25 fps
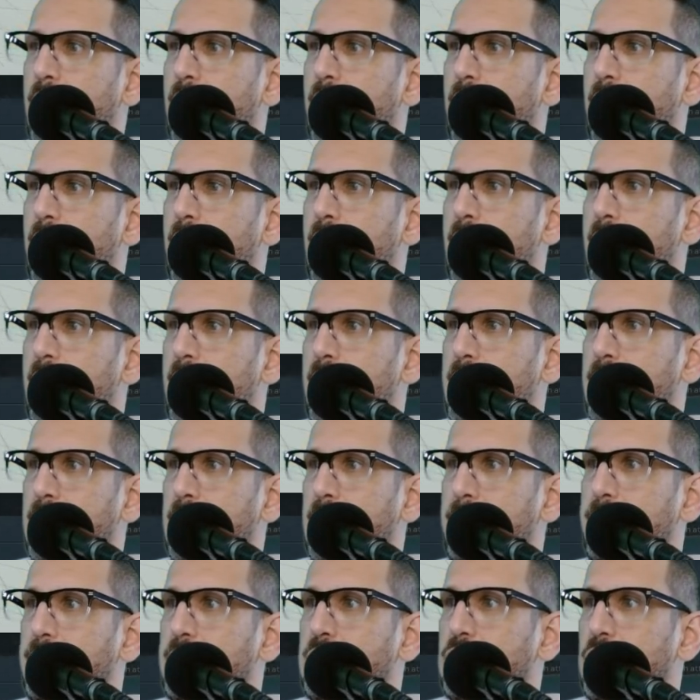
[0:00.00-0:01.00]
And
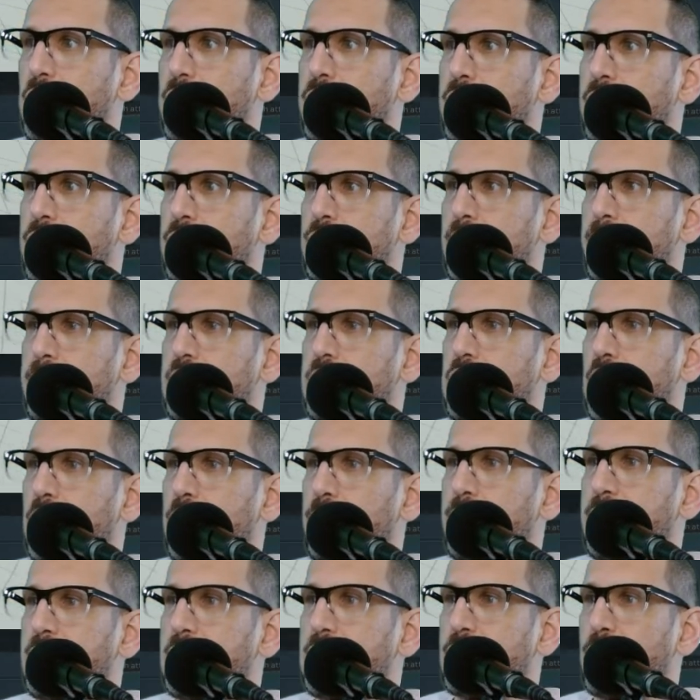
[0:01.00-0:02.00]
let me show you
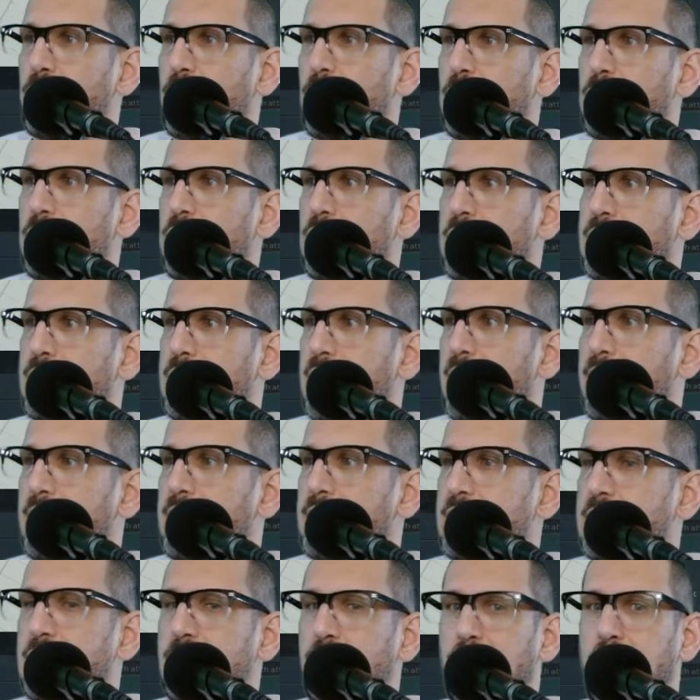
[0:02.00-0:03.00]
what this world looks like.
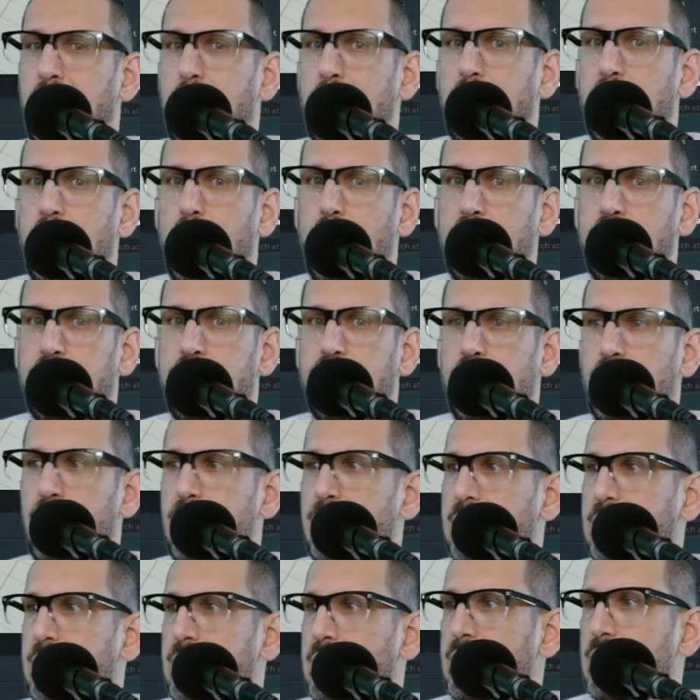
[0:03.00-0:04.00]
This is what I'm going for.
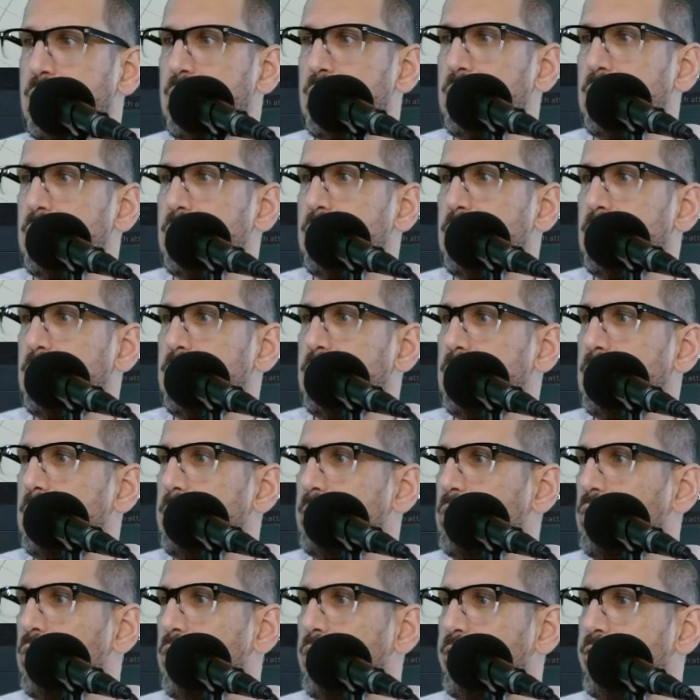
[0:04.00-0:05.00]

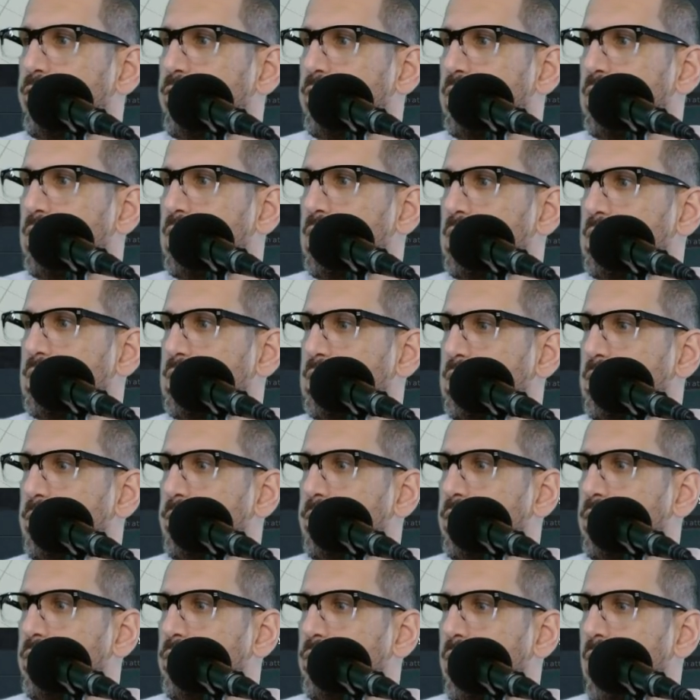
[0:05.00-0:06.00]
I'm going for a
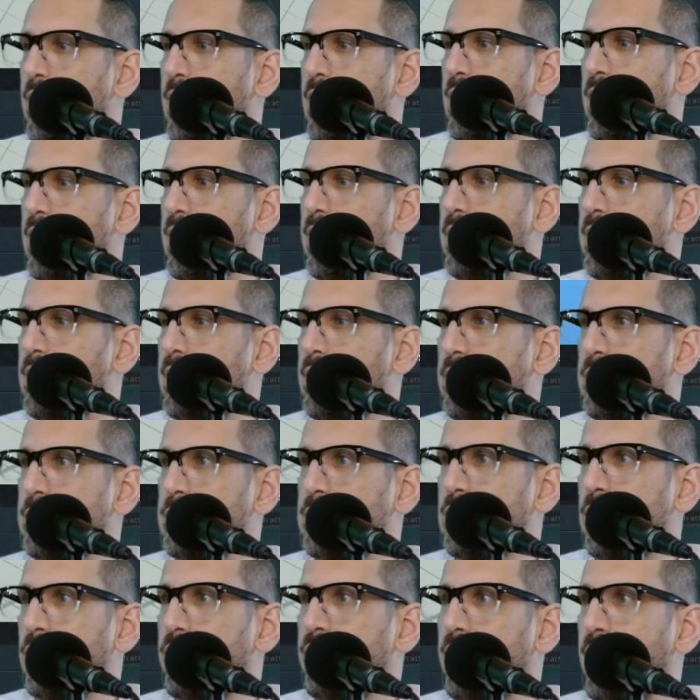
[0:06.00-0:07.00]
custom UI.
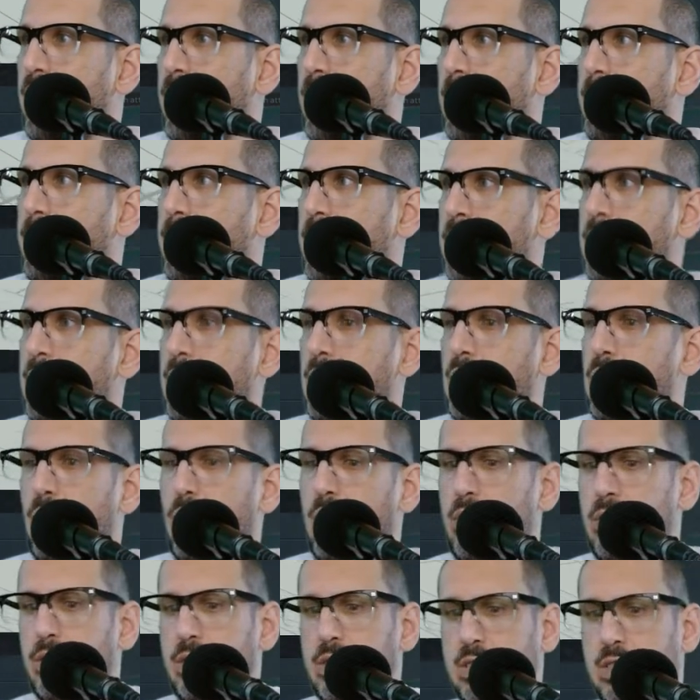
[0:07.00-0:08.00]
So if I'm in the
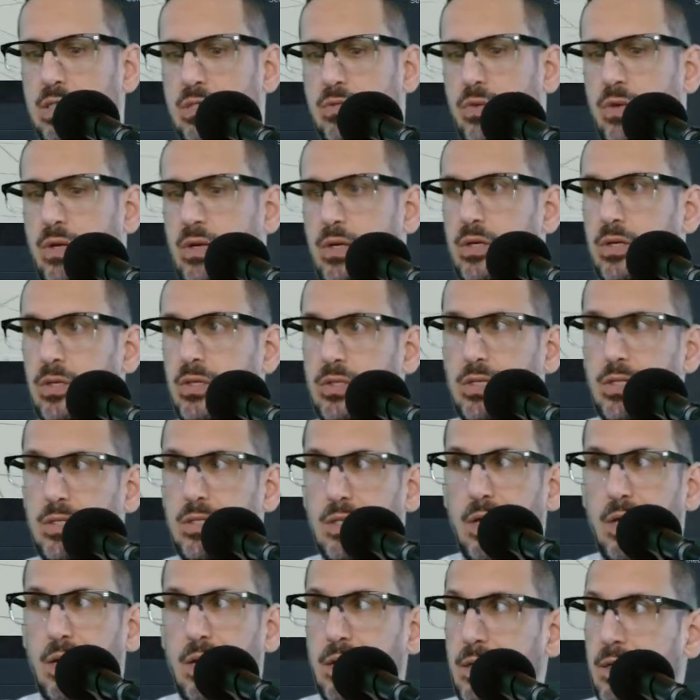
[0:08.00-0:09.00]
world, this is what it'll look
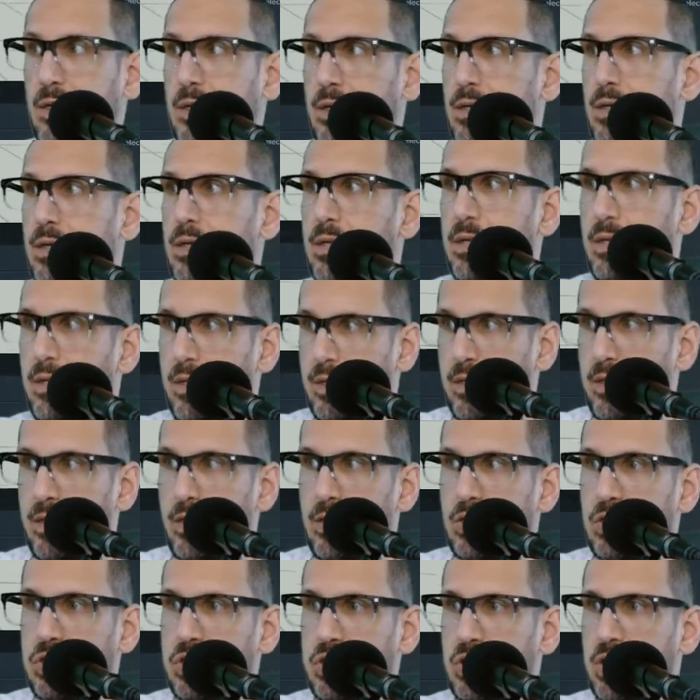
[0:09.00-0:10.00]
like.
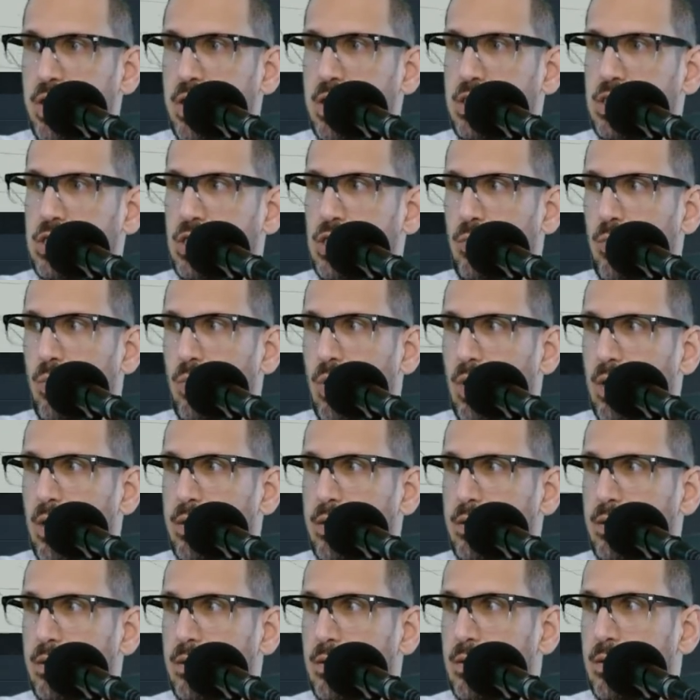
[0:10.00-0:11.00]
Here's station
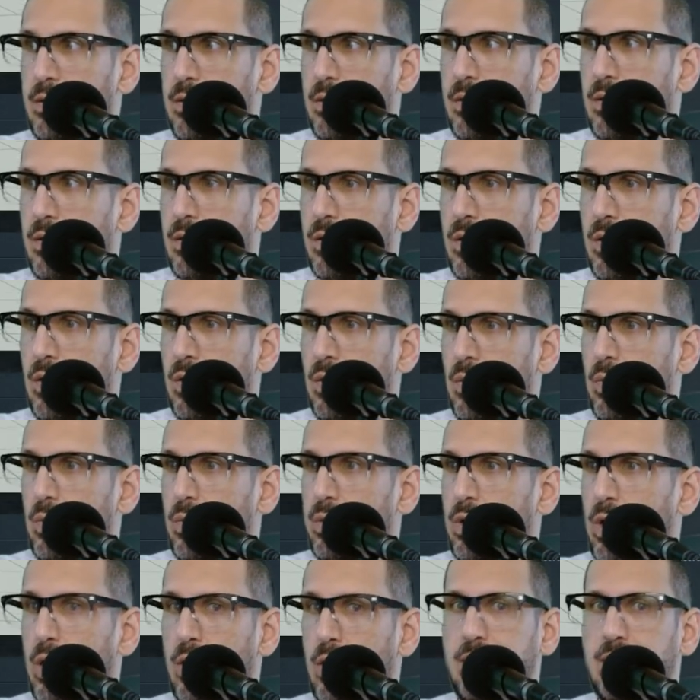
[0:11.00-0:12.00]
1.
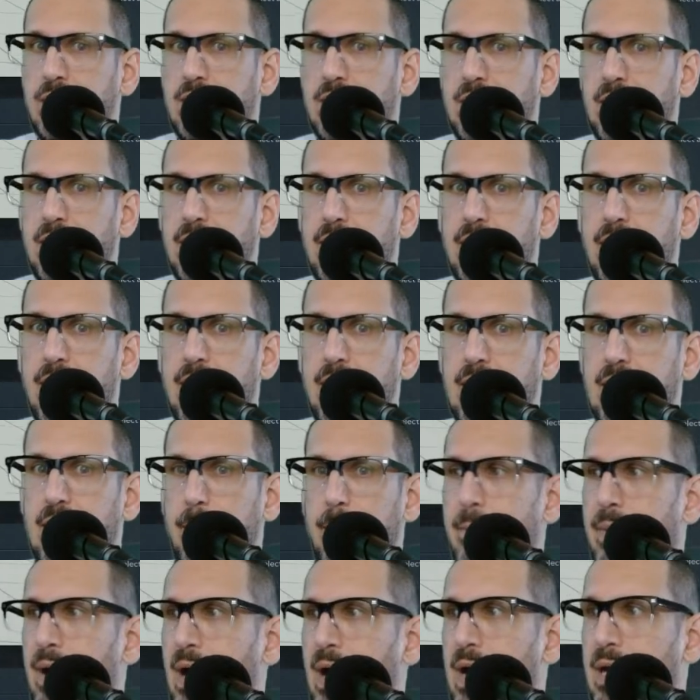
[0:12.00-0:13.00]
Well, you already see in the
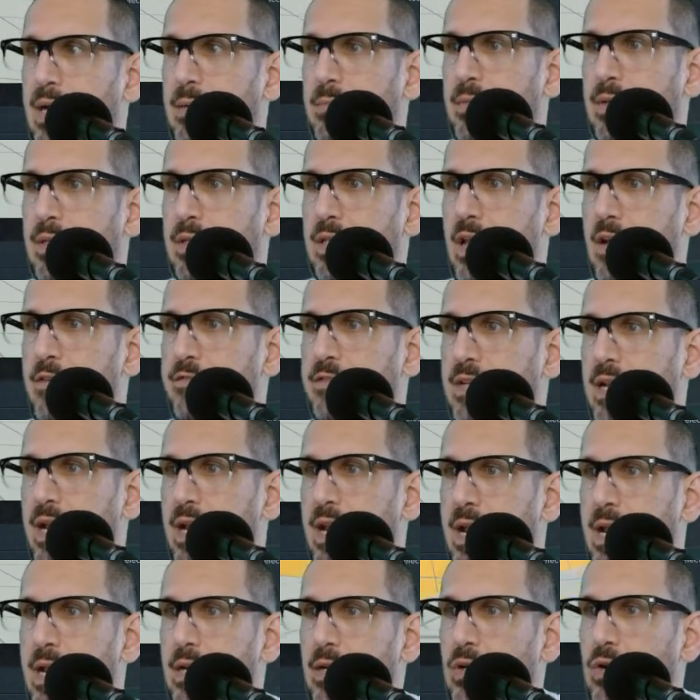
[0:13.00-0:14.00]
bottom
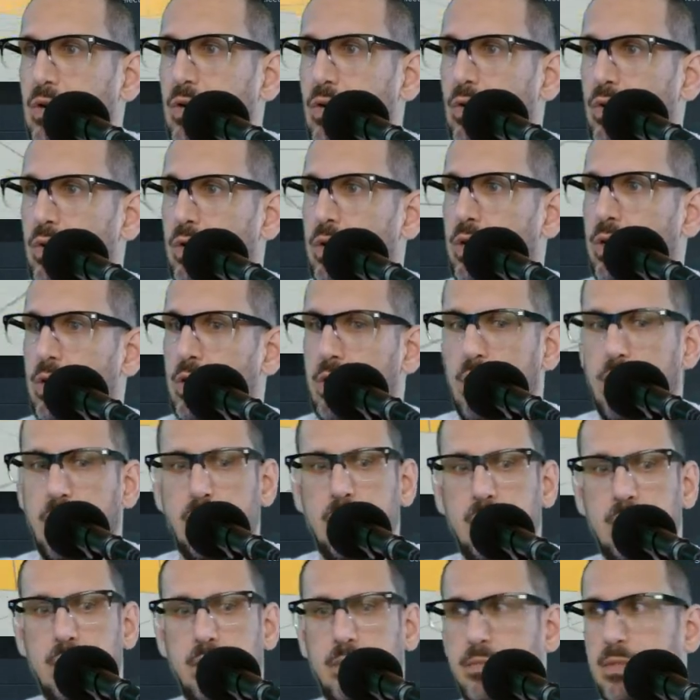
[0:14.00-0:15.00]
left-hand corner,
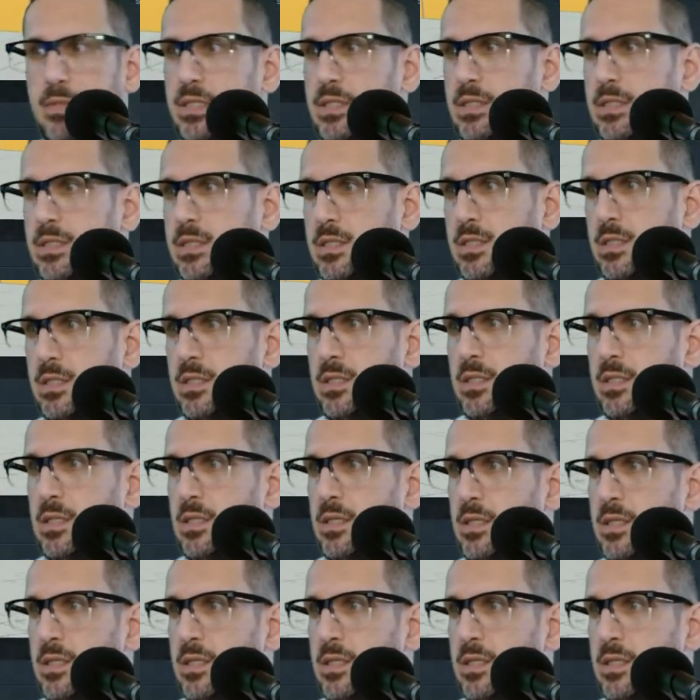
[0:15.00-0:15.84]
let me see.